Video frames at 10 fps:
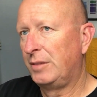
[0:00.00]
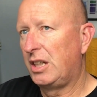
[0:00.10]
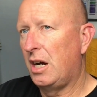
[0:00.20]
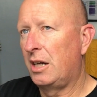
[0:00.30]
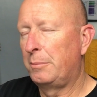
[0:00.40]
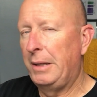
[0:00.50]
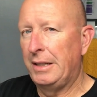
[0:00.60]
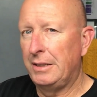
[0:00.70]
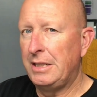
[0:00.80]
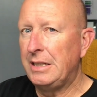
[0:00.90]

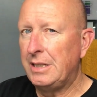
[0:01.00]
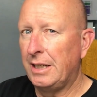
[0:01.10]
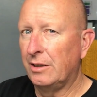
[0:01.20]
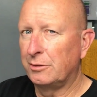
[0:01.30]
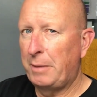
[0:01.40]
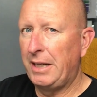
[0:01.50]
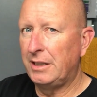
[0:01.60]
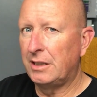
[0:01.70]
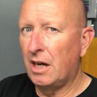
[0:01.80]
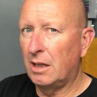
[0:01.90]
cockpit details,
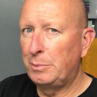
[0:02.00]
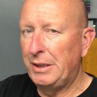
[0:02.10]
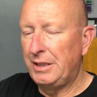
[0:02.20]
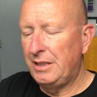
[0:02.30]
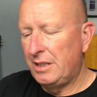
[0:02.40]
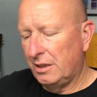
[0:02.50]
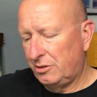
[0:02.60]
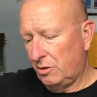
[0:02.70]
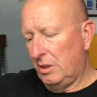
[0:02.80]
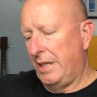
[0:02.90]
painted cockpit details.
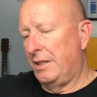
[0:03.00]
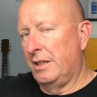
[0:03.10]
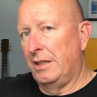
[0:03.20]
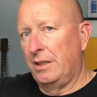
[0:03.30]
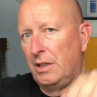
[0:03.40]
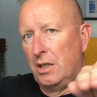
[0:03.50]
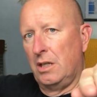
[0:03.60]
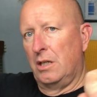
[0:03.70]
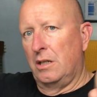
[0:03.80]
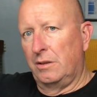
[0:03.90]
So like
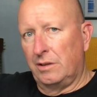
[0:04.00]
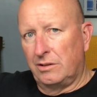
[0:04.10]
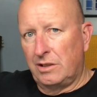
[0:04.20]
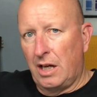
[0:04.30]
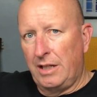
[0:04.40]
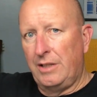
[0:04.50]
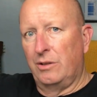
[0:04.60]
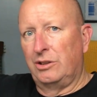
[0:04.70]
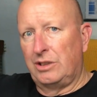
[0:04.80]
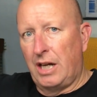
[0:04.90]
on the side,
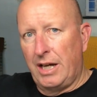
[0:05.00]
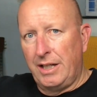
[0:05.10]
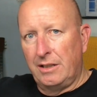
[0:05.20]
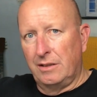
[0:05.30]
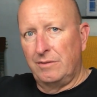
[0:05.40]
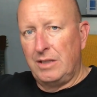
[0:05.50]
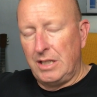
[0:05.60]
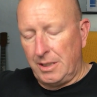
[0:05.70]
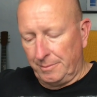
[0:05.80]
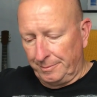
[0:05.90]
either side of the
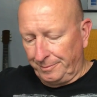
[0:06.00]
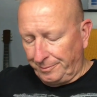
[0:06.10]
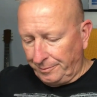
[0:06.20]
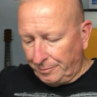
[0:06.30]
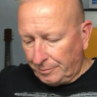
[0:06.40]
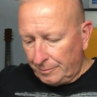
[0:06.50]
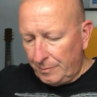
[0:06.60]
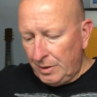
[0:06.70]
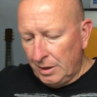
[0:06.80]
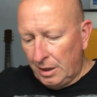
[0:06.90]

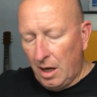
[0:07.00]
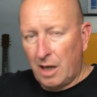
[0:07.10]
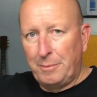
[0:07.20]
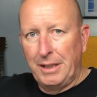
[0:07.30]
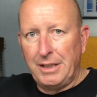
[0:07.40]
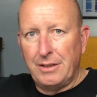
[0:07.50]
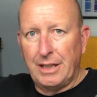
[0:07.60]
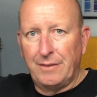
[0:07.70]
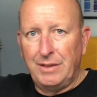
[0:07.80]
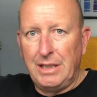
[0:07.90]
cockpit, you
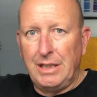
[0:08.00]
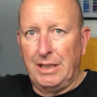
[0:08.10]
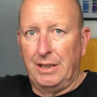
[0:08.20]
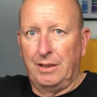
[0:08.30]
have the